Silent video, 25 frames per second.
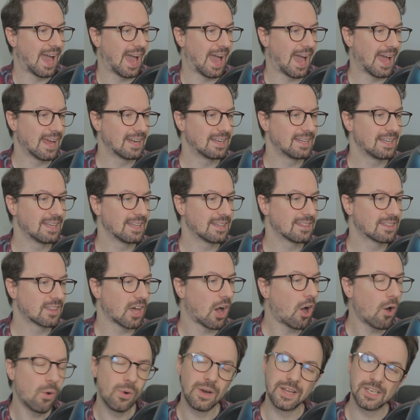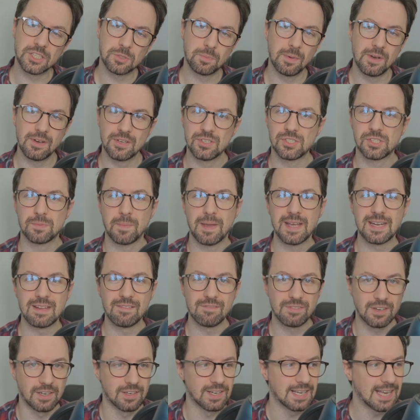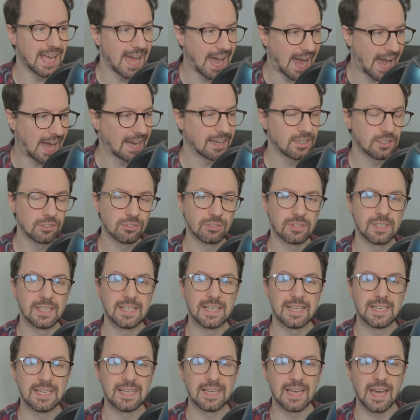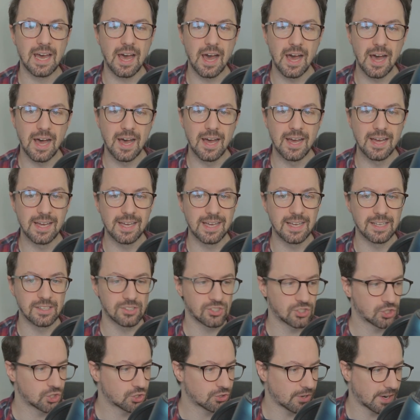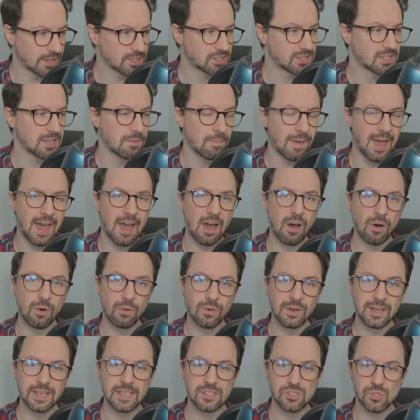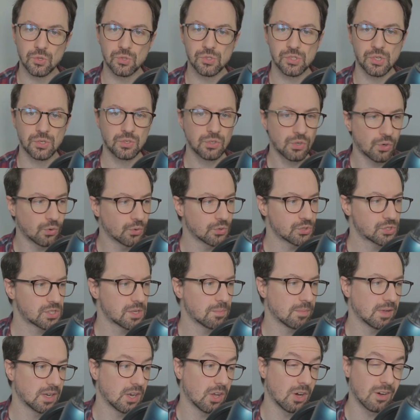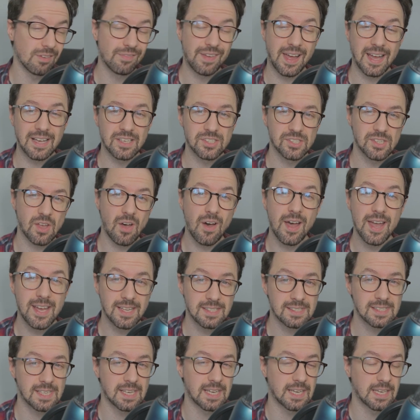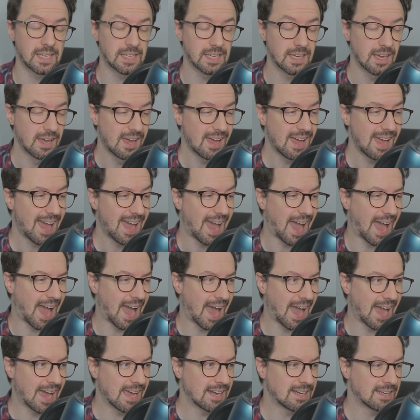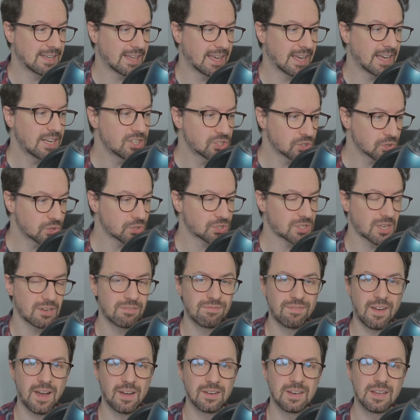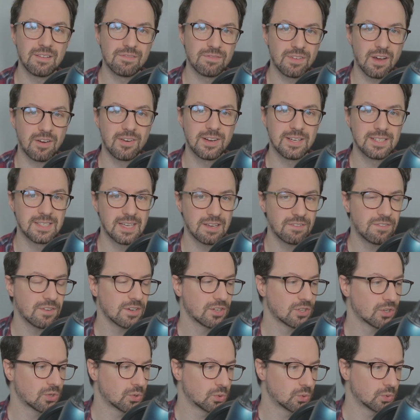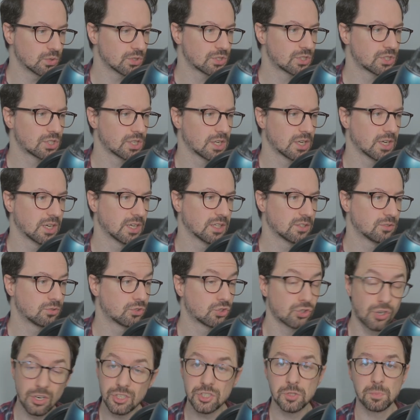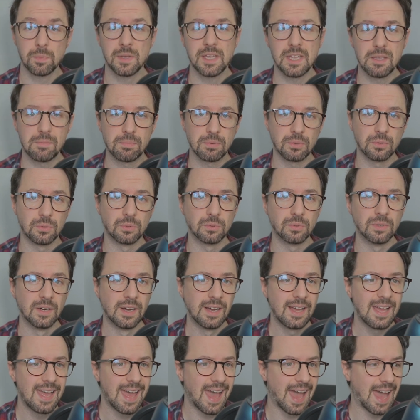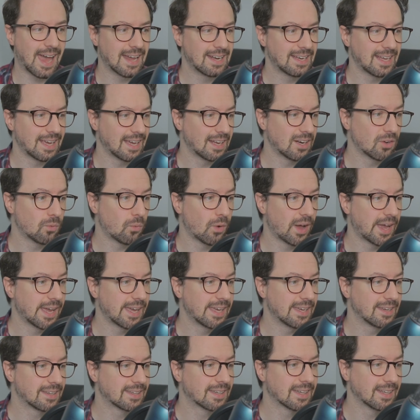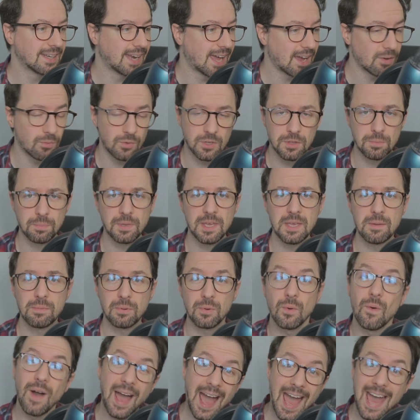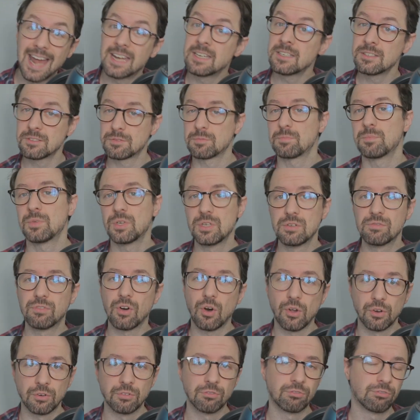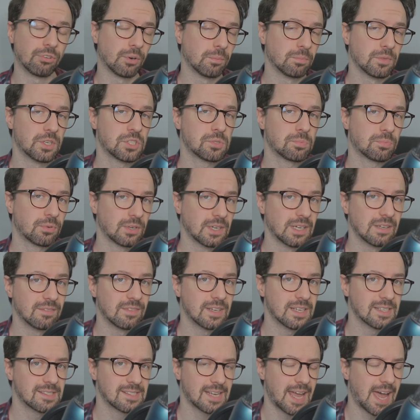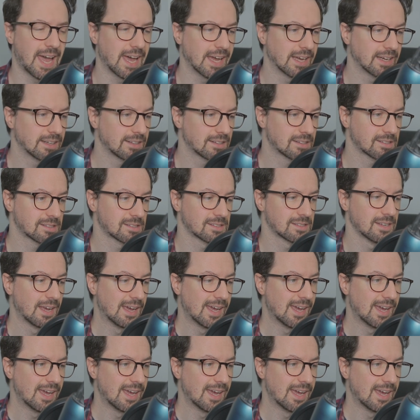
And the whole experience made him very angry. It stressed him out. It's also caused him a lot of anxiety. And he's also found it very difficult to trust people and in a way connect with people and move on from this previous ex.